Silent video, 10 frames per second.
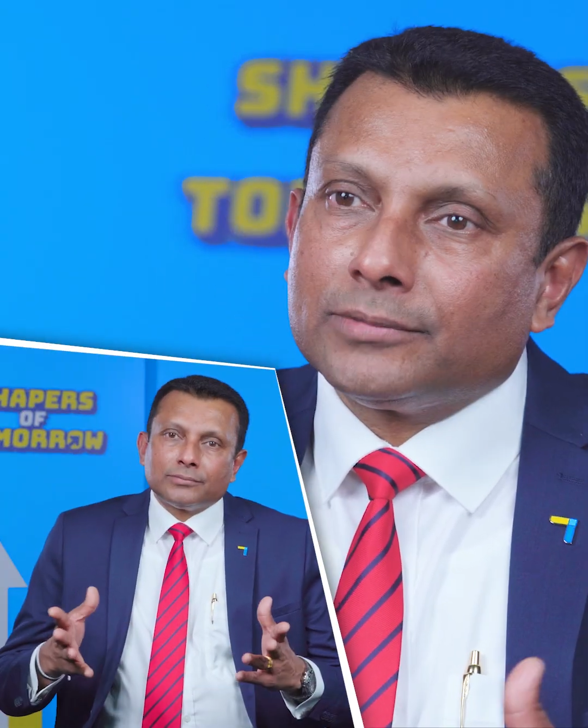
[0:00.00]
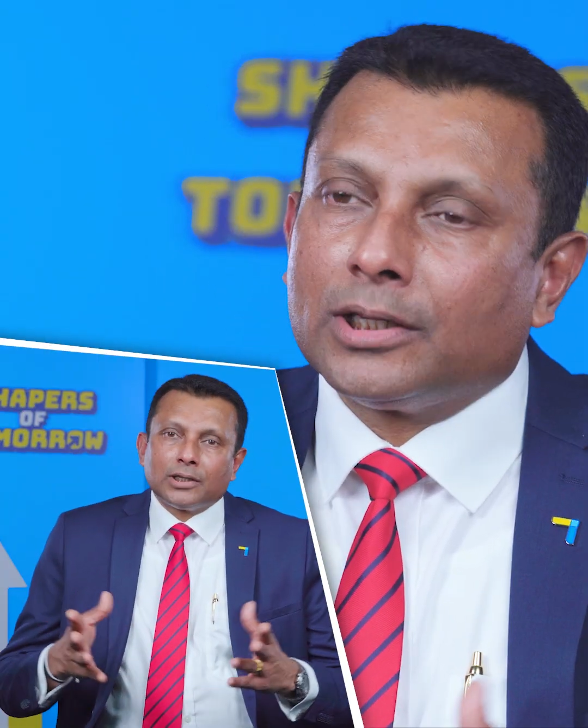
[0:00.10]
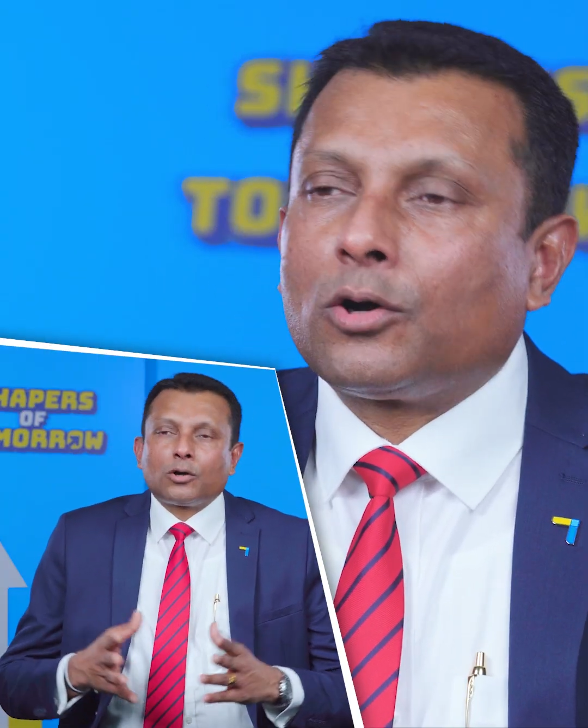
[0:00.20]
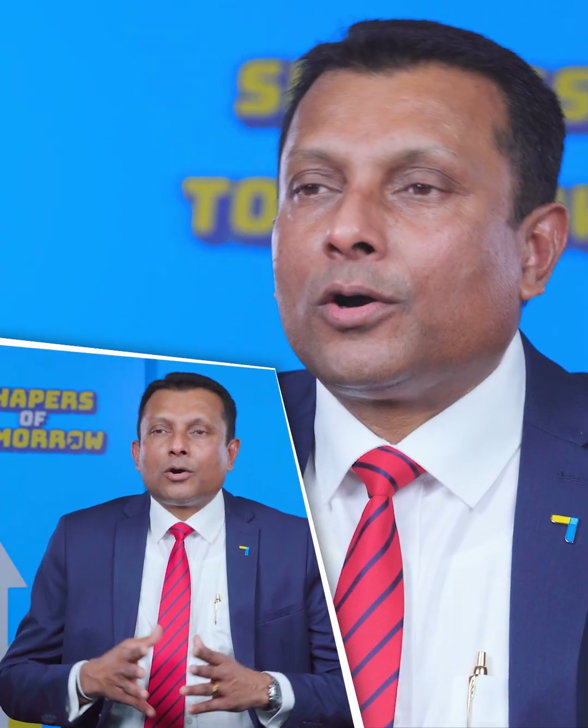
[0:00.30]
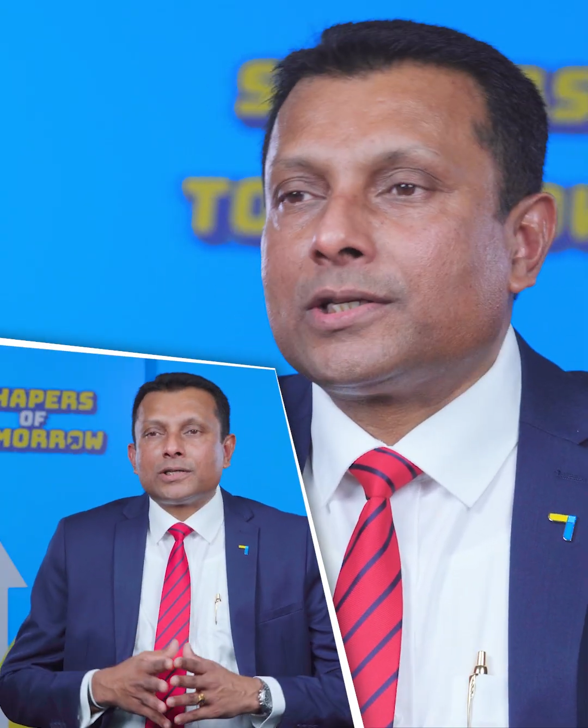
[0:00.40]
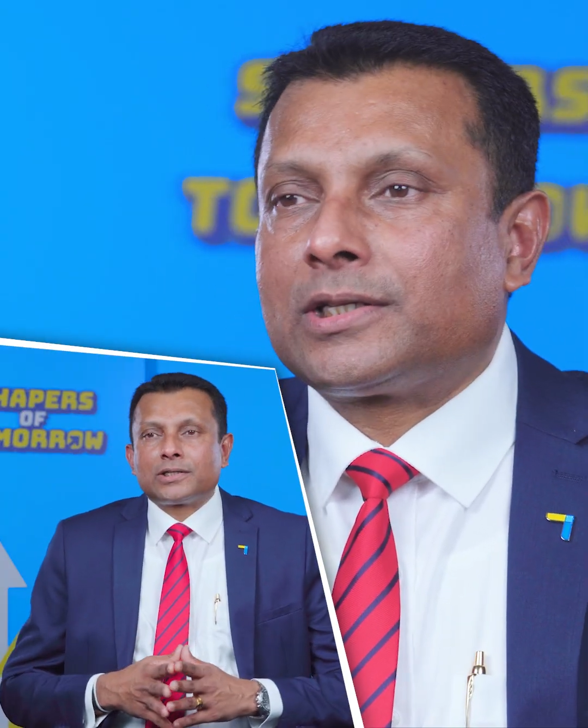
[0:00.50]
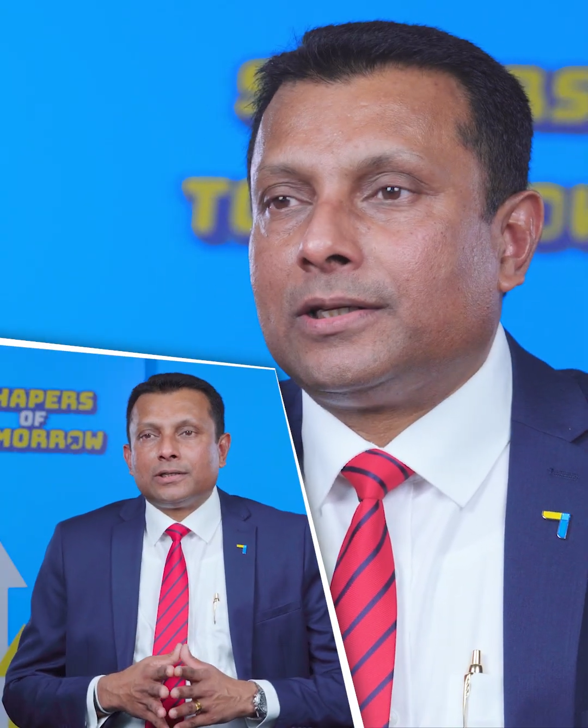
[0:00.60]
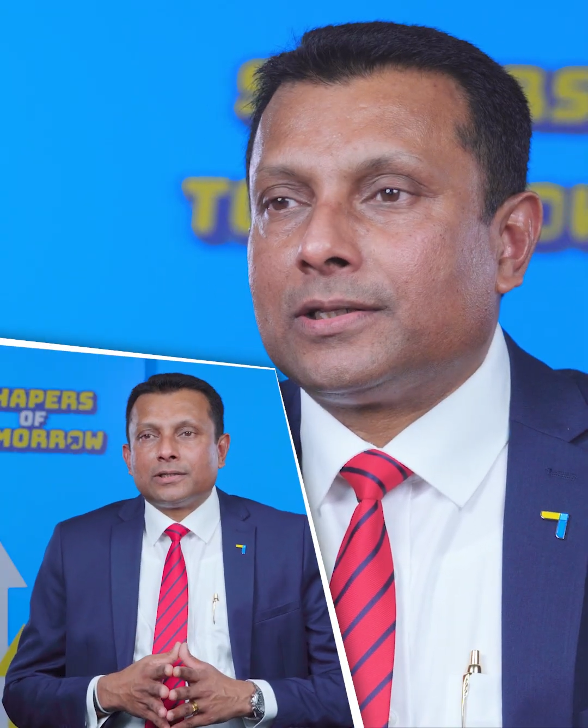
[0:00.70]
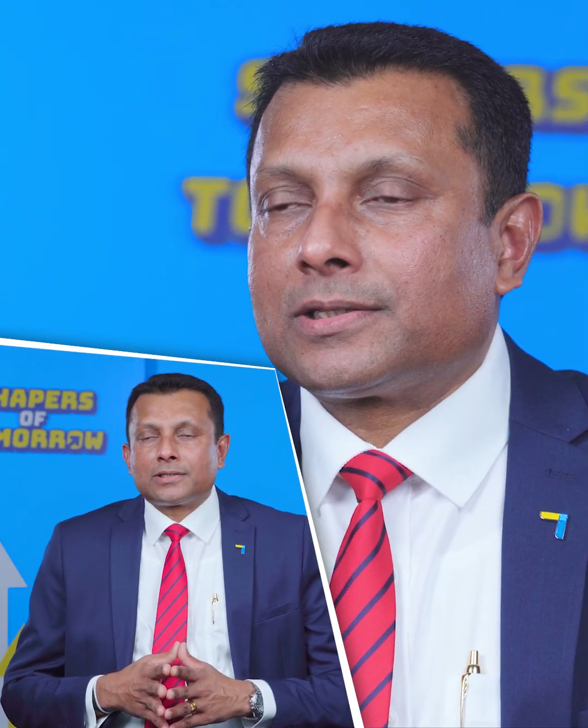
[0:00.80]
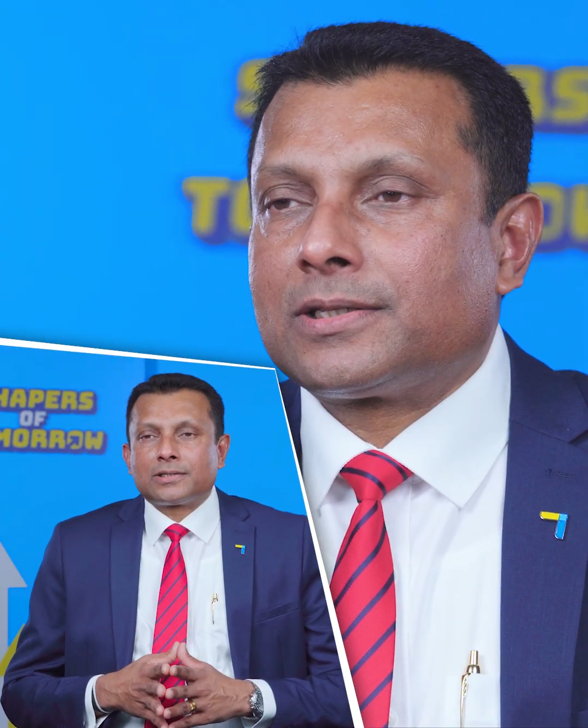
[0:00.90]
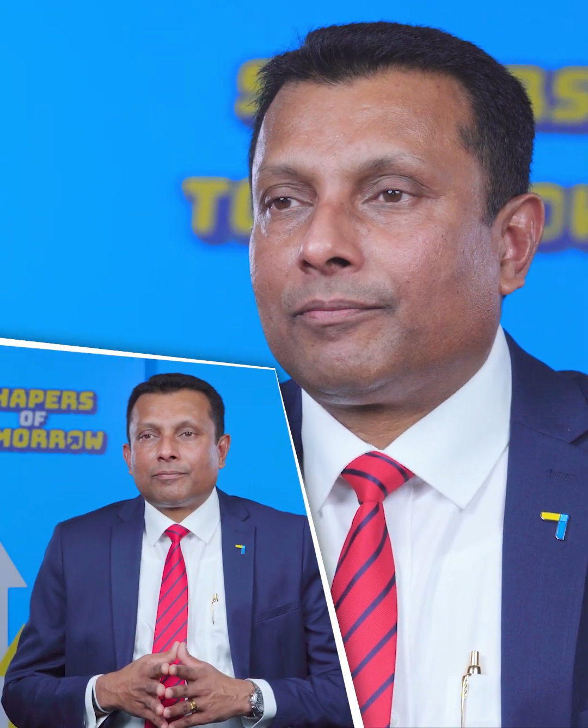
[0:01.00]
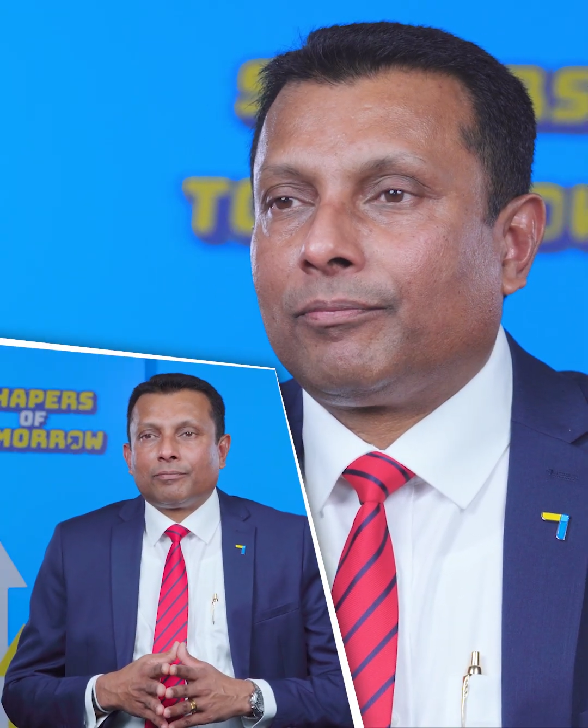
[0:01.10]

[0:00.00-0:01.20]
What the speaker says: coincidence,